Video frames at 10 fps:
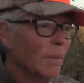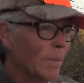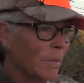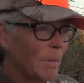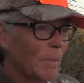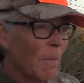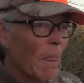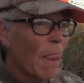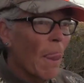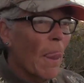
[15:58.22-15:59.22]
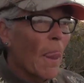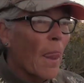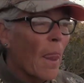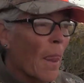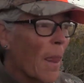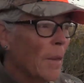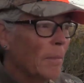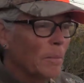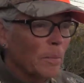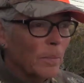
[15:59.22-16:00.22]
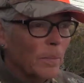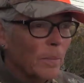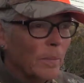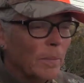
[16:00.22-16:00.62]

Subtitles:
You're usually the antelope getter,